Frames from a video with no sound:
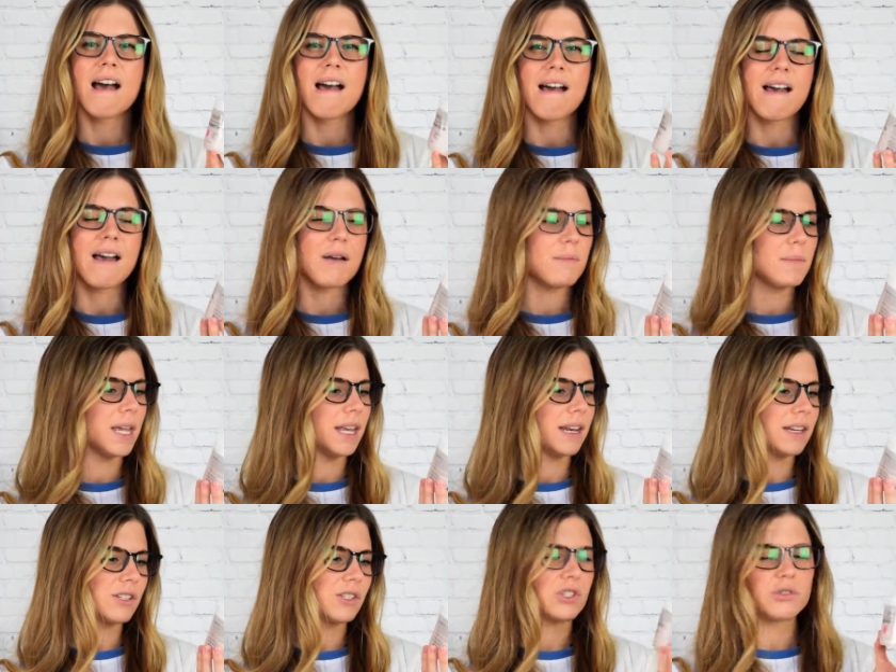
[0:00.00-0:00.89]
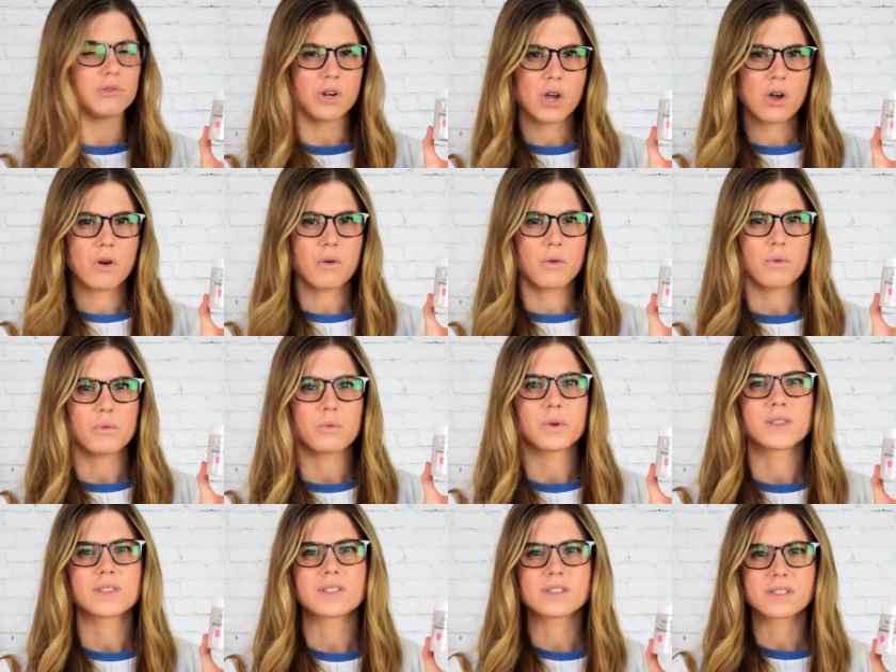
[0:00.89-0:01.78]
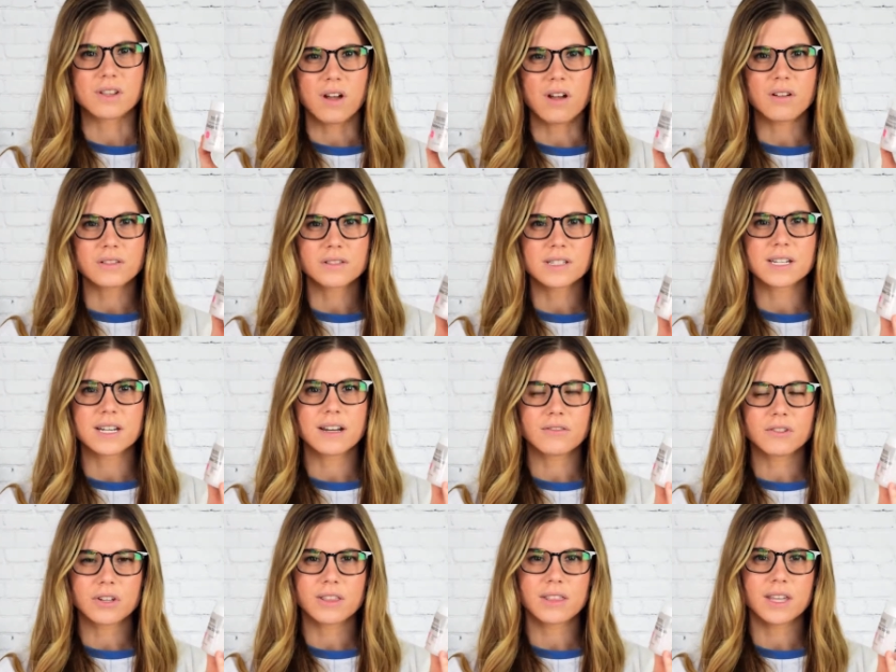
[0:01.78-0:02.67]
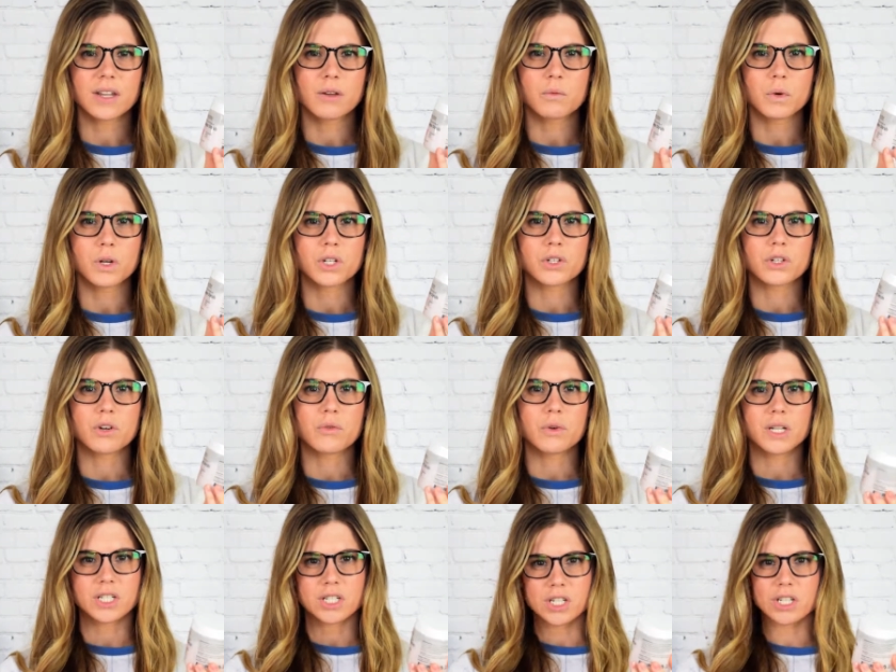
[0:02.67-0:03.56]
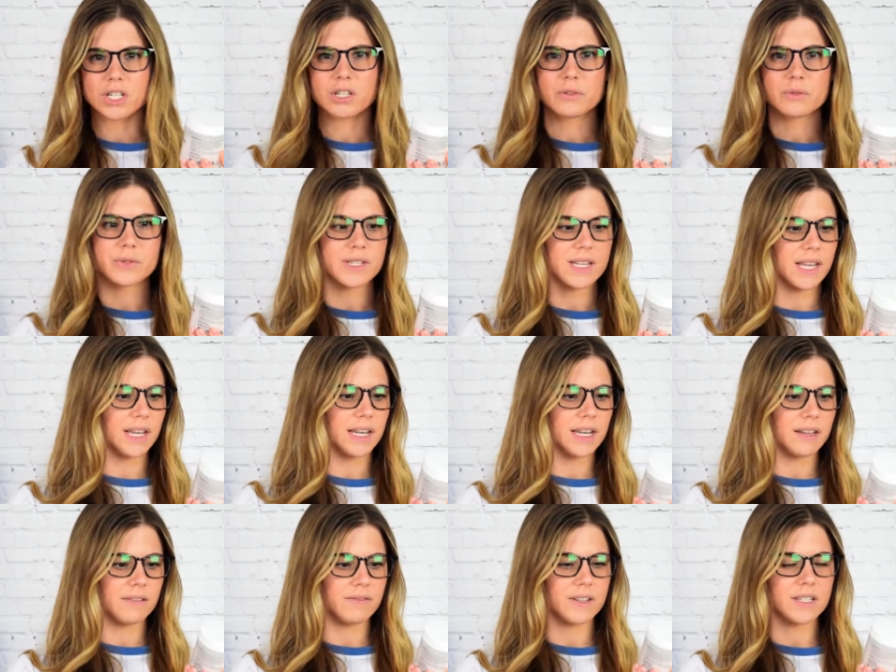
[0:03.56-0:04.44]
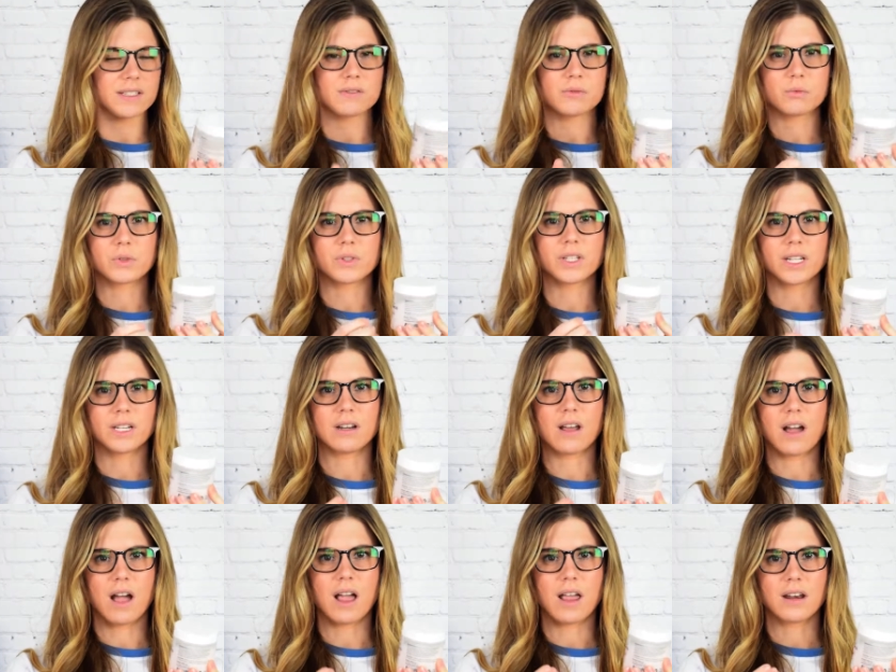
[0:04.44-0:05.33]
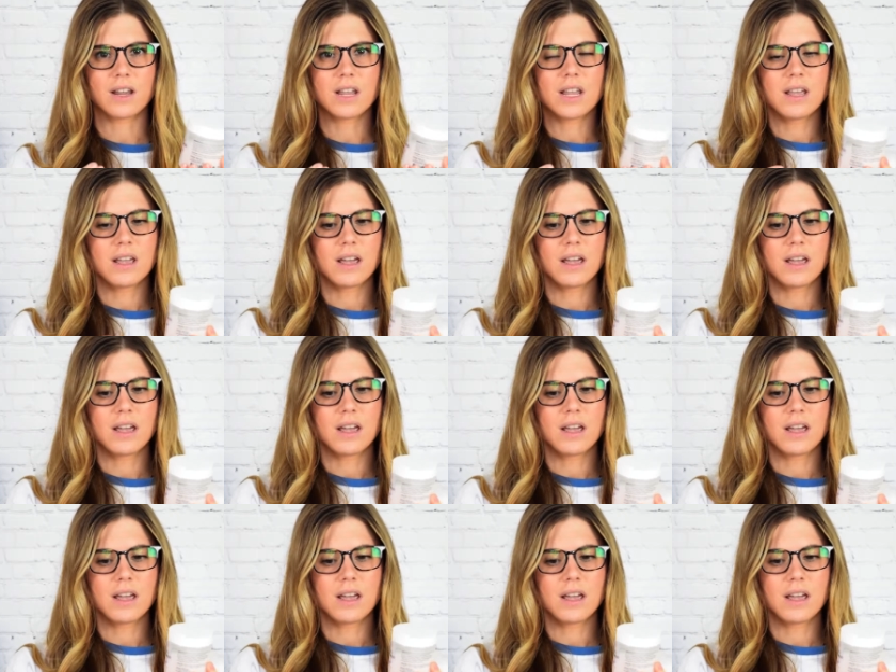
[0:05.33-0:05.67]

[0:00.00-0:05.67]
And as you know, with the salt and everything, when you're going to use it, if it's really not